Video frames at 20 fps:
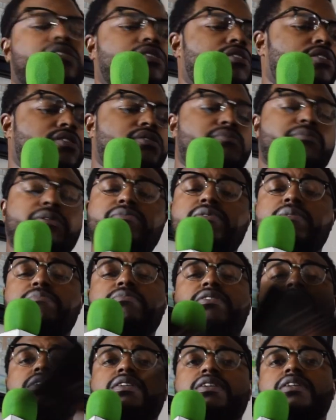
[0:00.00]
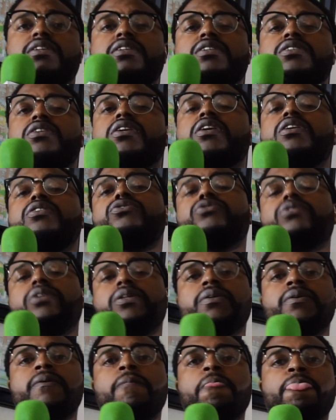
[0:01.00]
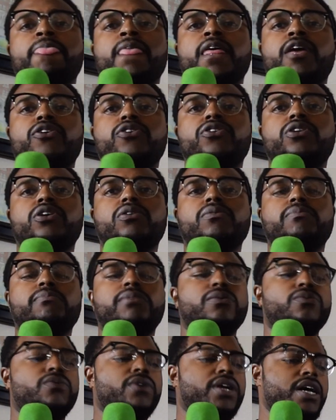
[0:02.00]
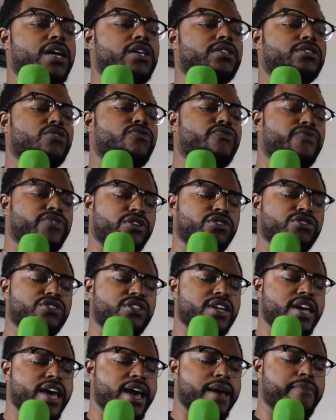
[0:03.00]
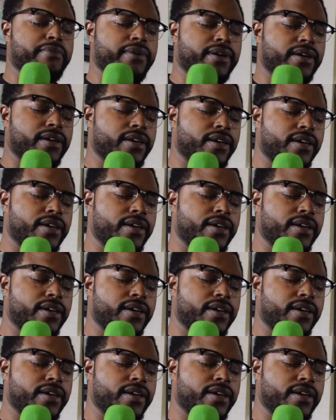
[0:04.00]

to be represented in this country. You know, but what I also feel should happen